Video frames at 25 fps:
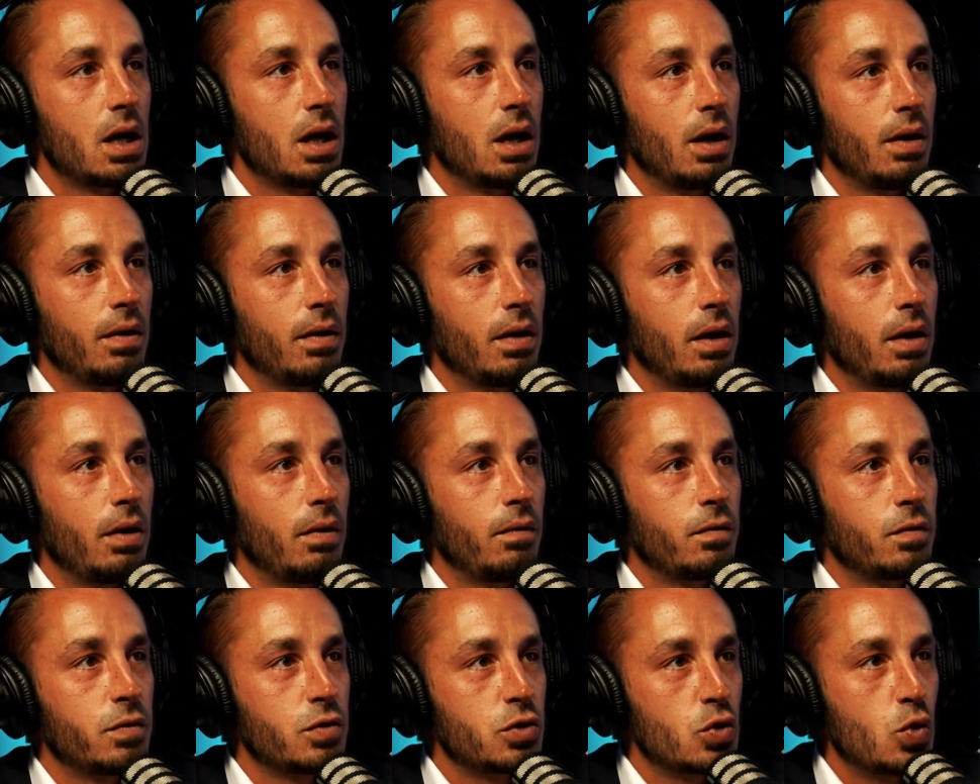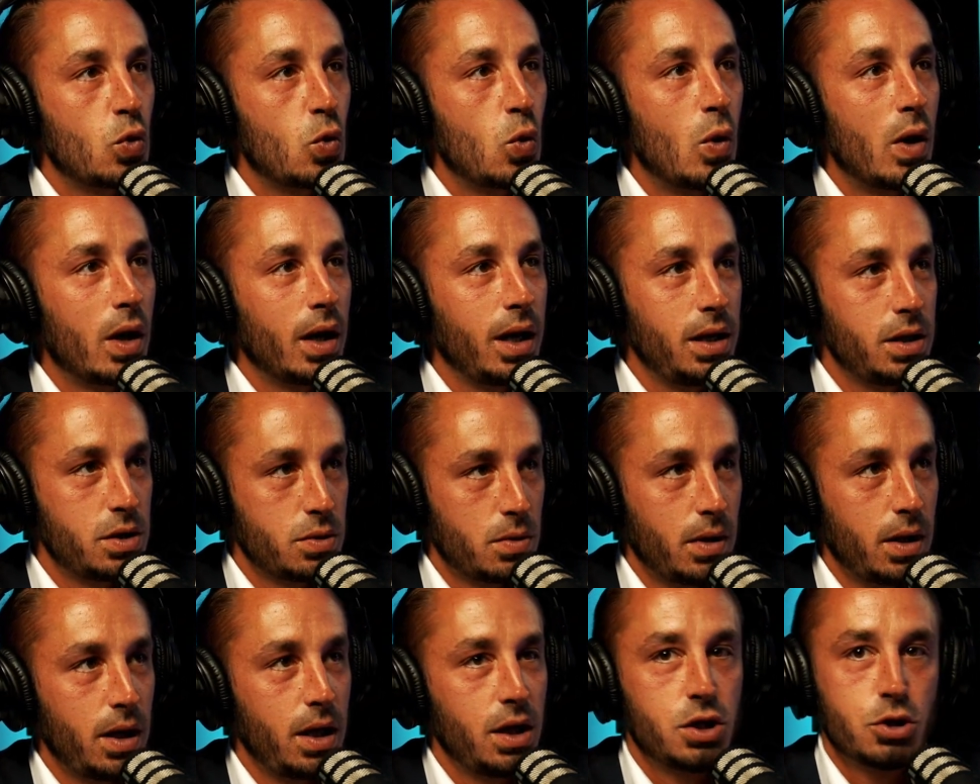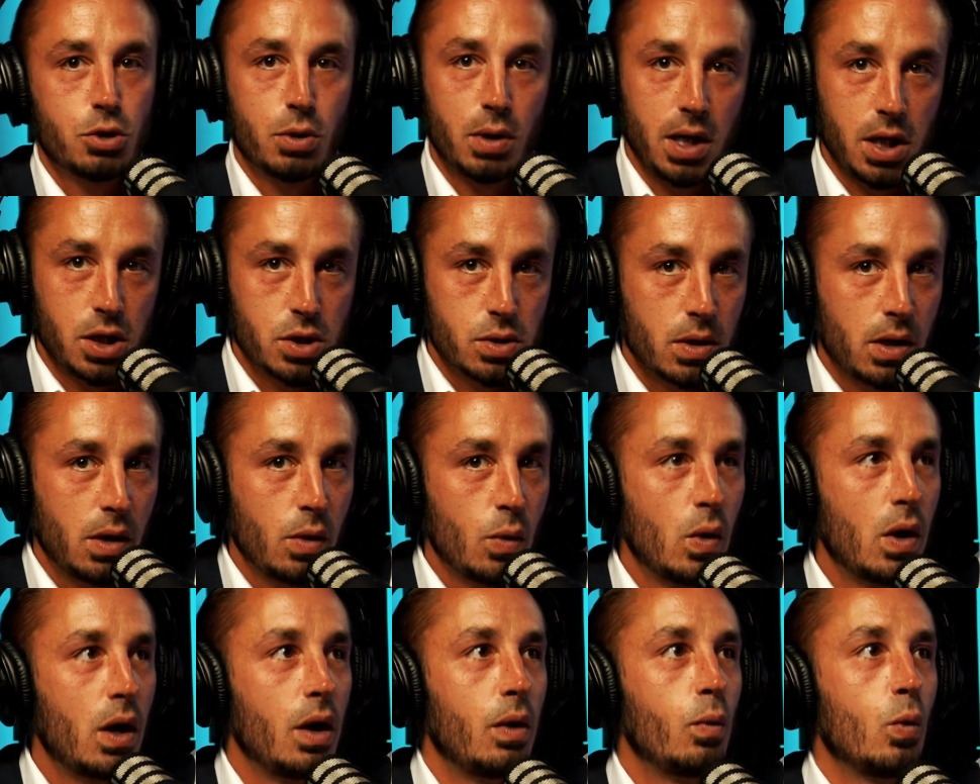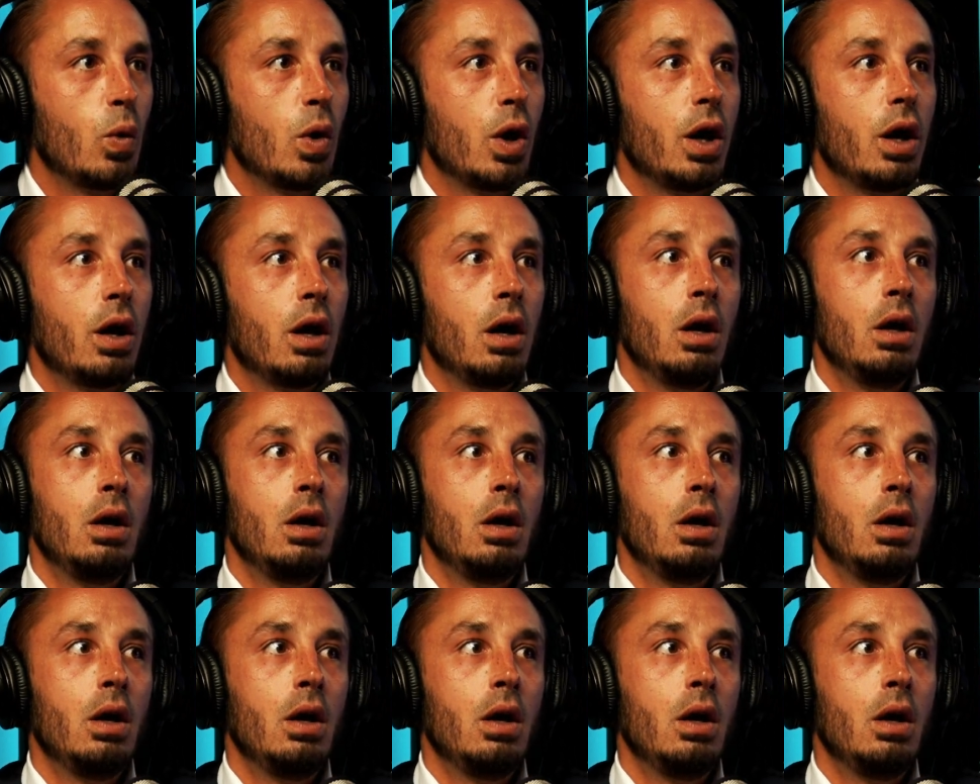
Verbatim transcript: of 2020 2021 where